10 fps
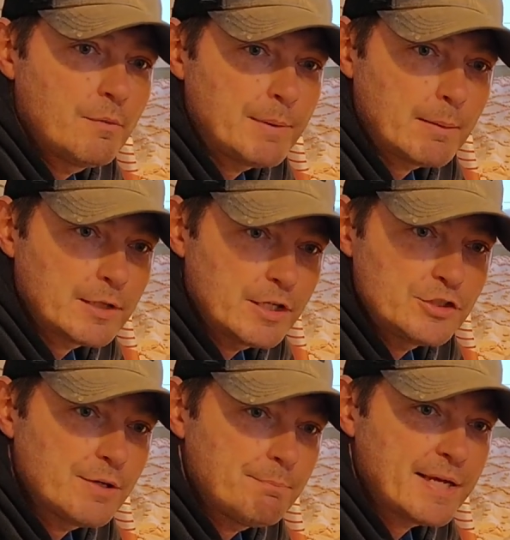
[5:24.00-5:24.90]
be able
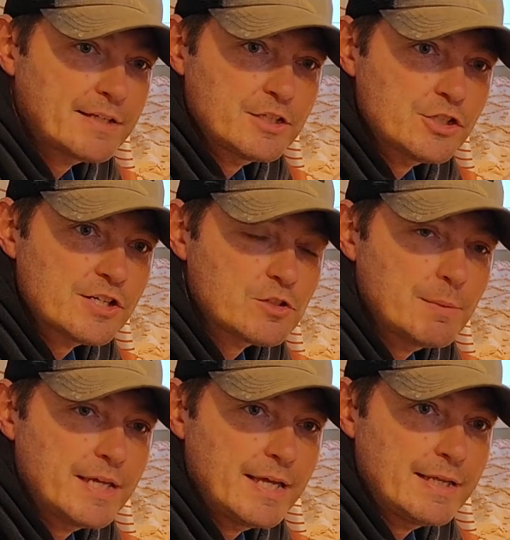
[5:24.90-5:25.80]
to make an
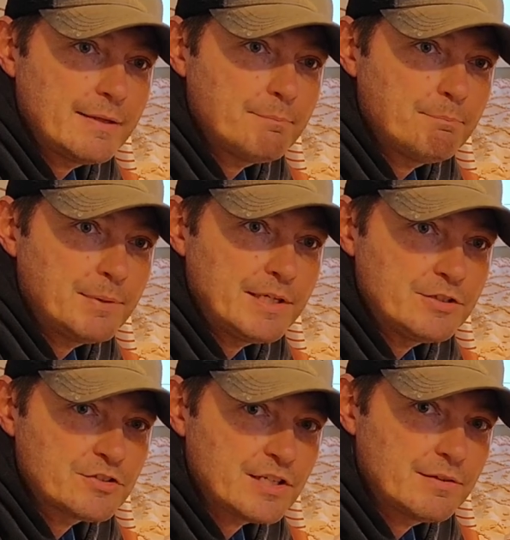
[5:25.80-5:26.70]
adjustment and it be
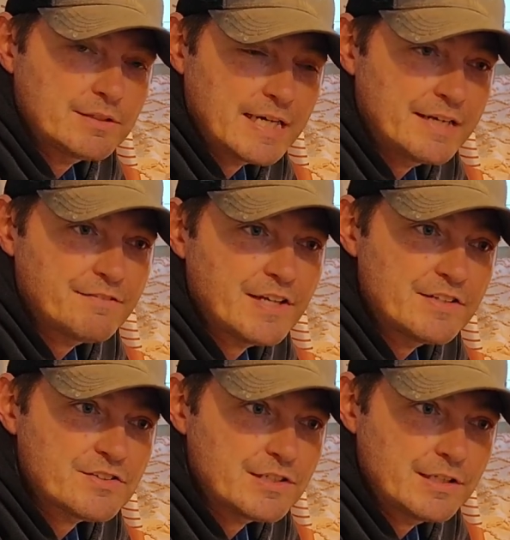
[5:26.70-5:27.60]
just kind of
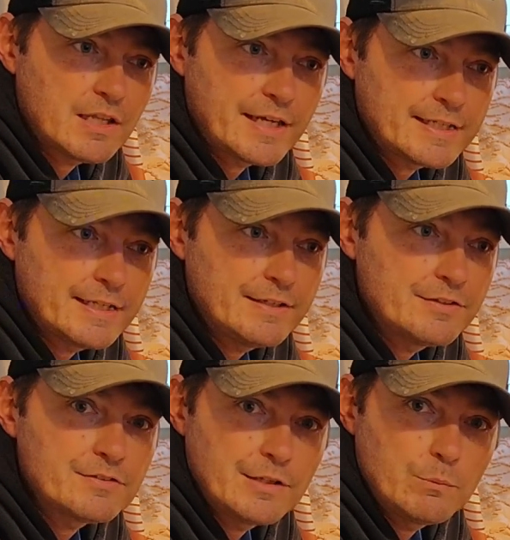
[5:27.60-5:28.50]
instant like it
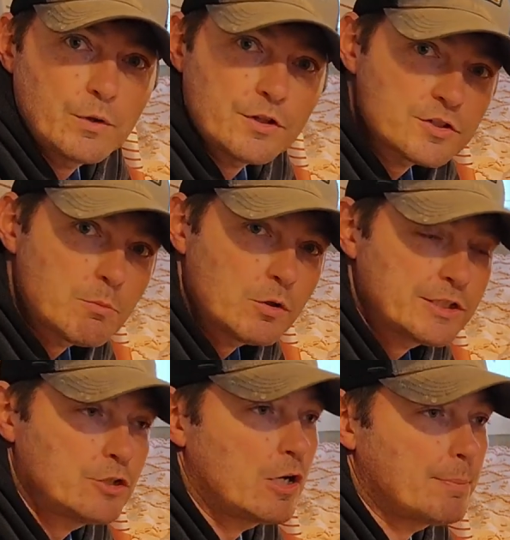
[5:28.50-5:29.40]
is in one of the small
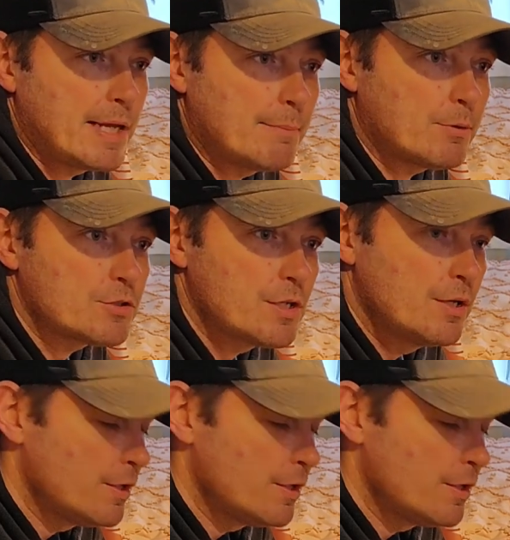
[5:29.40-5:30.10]
teardrop campers.